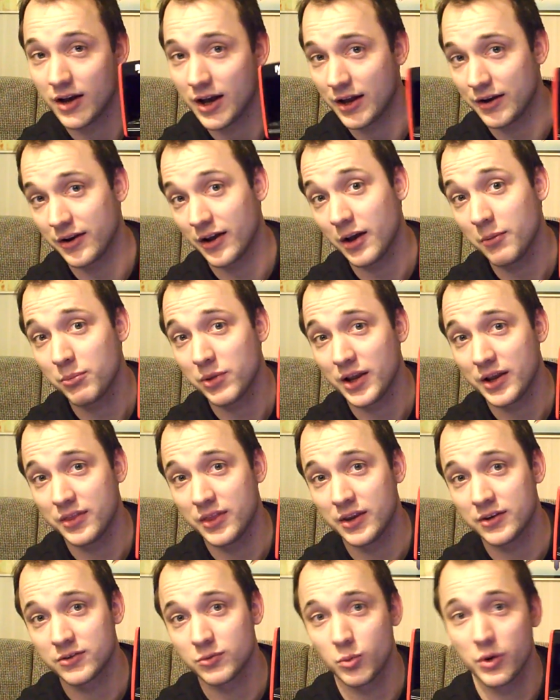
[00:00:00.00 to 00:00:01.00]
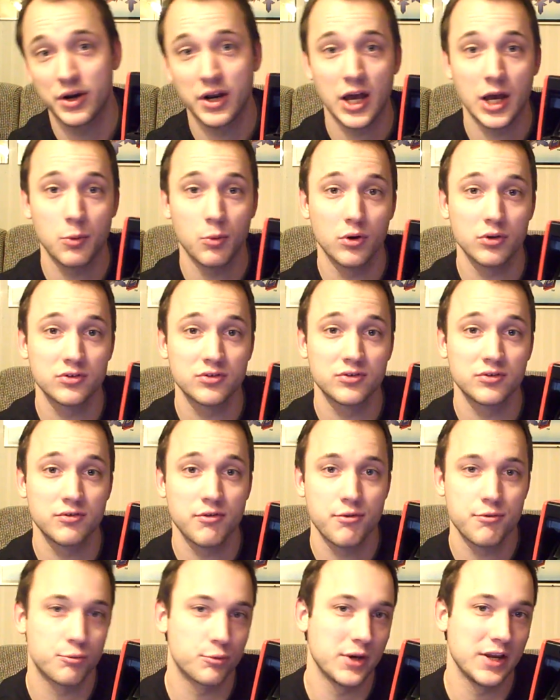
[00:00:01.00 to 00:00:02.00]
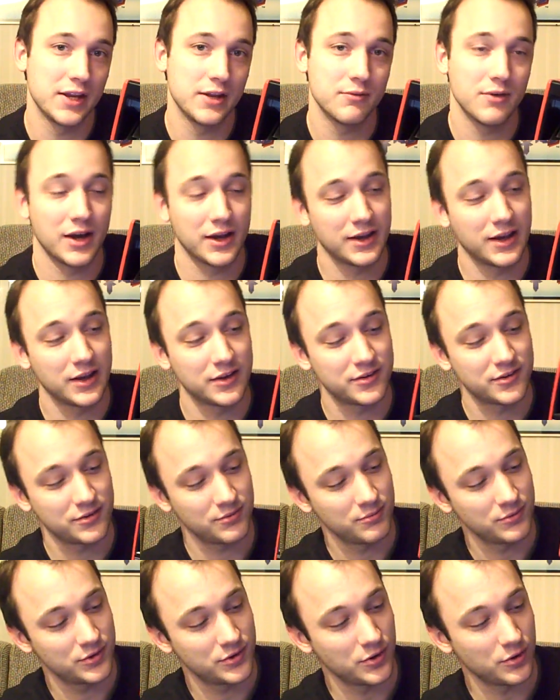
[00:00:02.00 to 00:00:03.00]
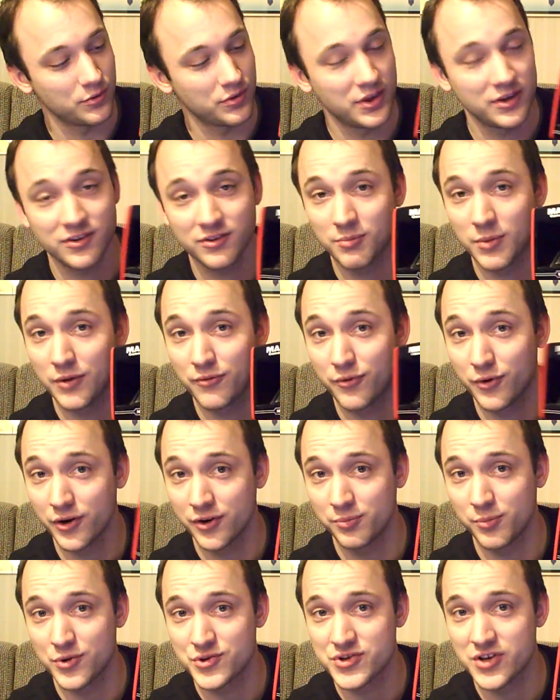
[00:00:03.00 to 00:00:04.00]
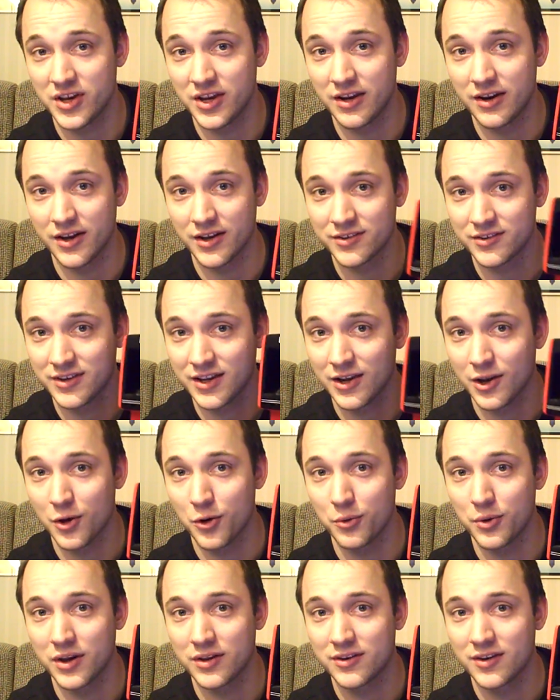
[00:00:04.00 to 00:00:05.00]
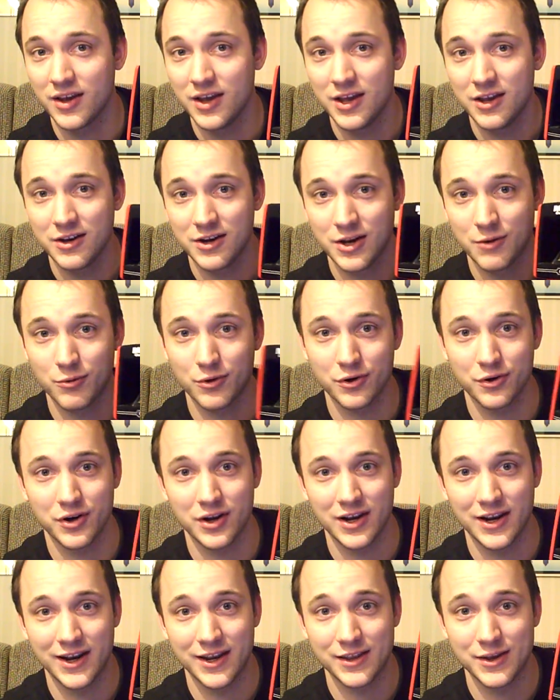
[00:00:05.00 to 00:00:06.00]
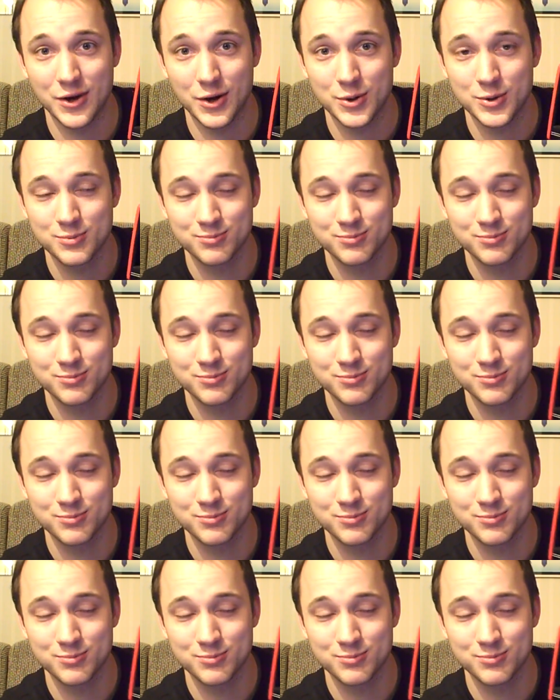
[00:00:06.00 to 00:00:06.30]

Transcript: And I played this when I was 3, I guess. So this is my first machine. I still own it. Never gonna let it go.